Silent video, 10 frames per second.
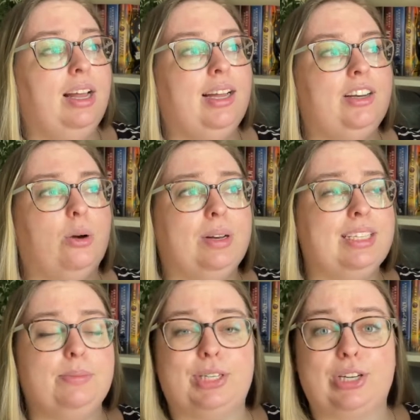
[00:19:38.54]
Nobody
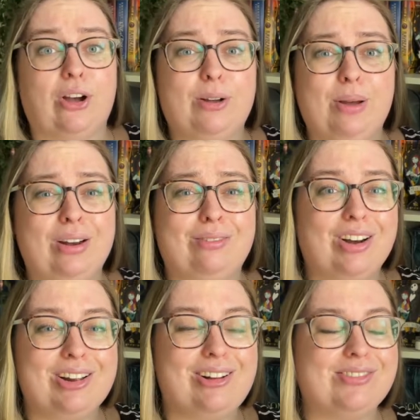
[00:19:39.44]
seems to talk about it
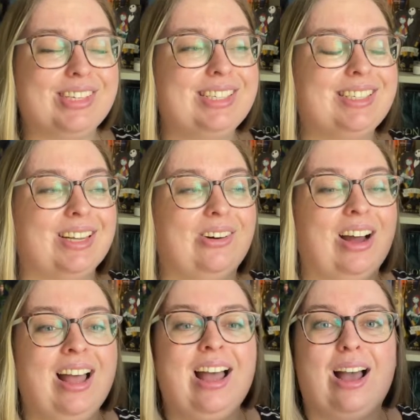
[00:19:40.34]
very often, so
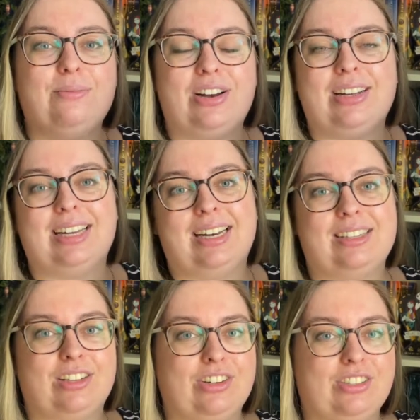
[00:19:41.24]
I'm very excited
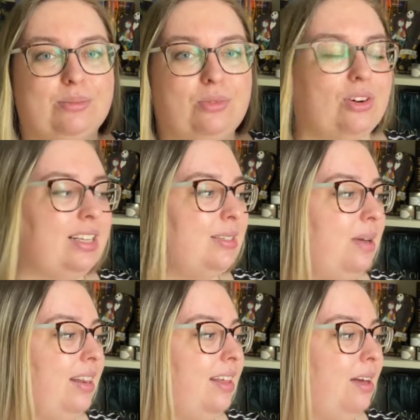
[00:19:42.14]
to learn some more this
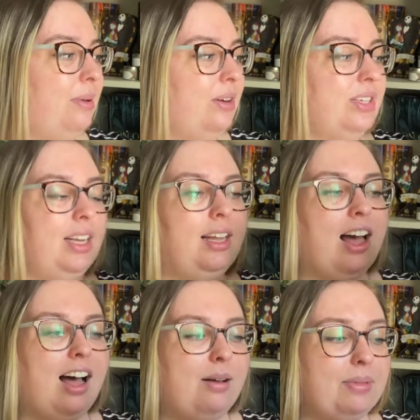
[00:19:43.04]
month about
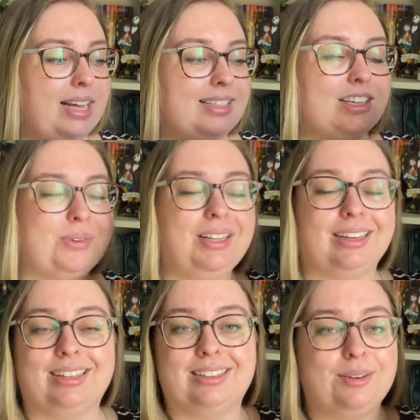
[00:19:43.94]
asexuality.
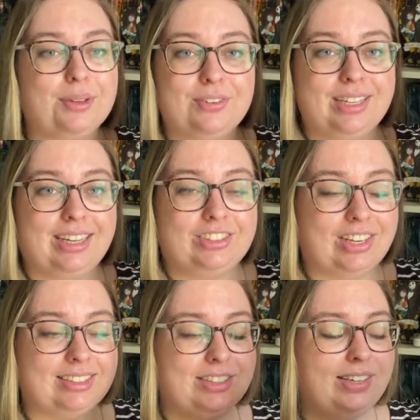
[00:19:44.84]
It's going to be a really
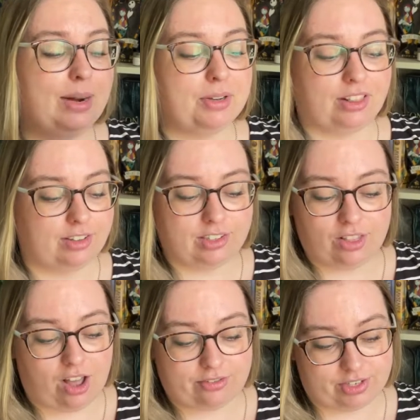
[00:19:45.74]
interesting read. I'm going to learn a
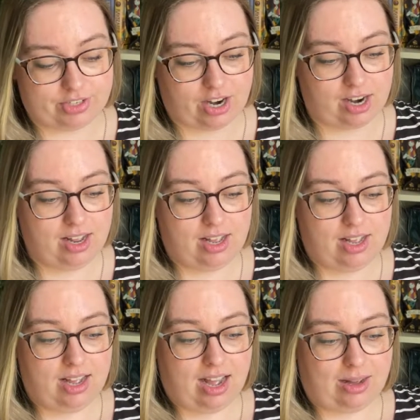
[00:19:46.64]
lot for sure.
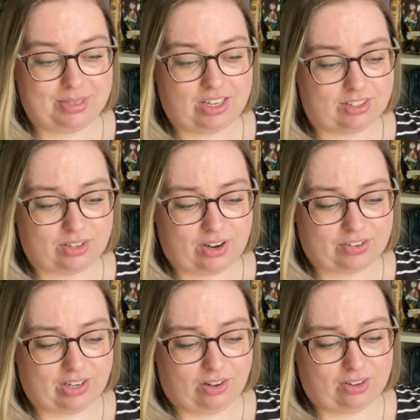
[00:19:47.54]
It's also not
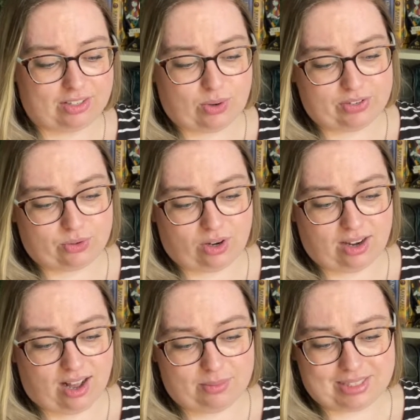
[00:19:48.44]
very long. It's quite short.
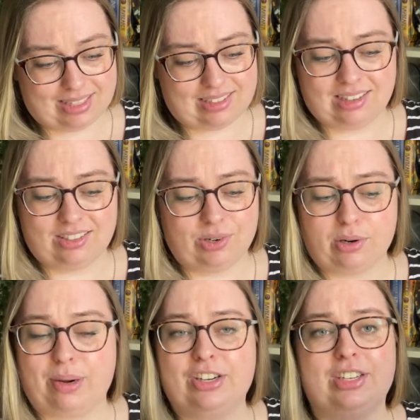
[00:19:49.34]
It's less than
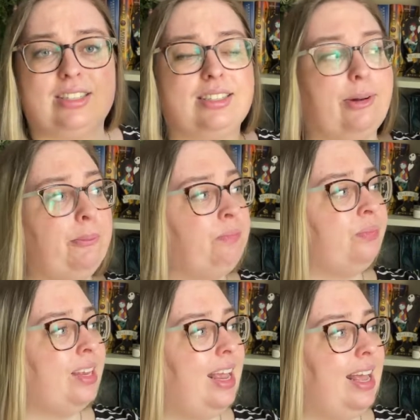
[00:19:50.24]
200 pages, so
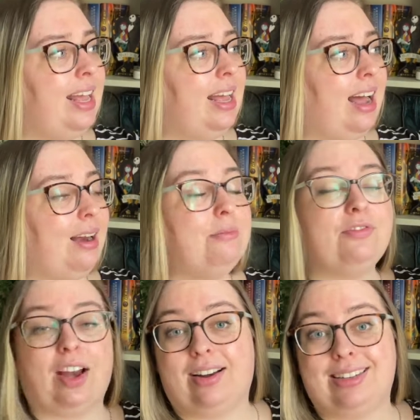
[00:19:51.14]
I'm
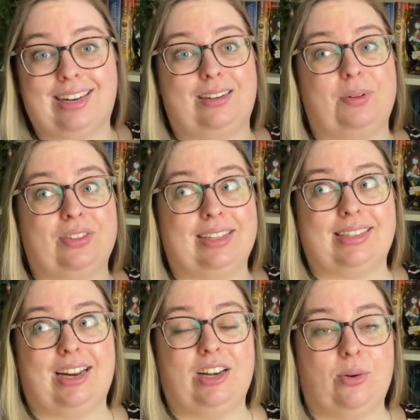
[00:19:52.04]
very excited about this,
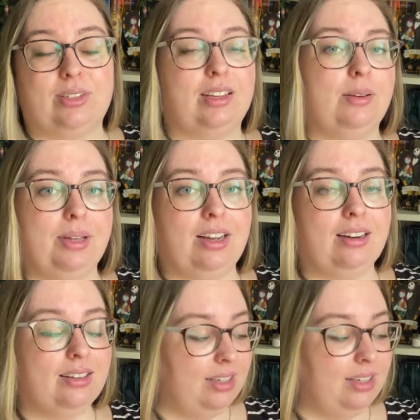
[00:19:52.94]
and I know it's going to be good.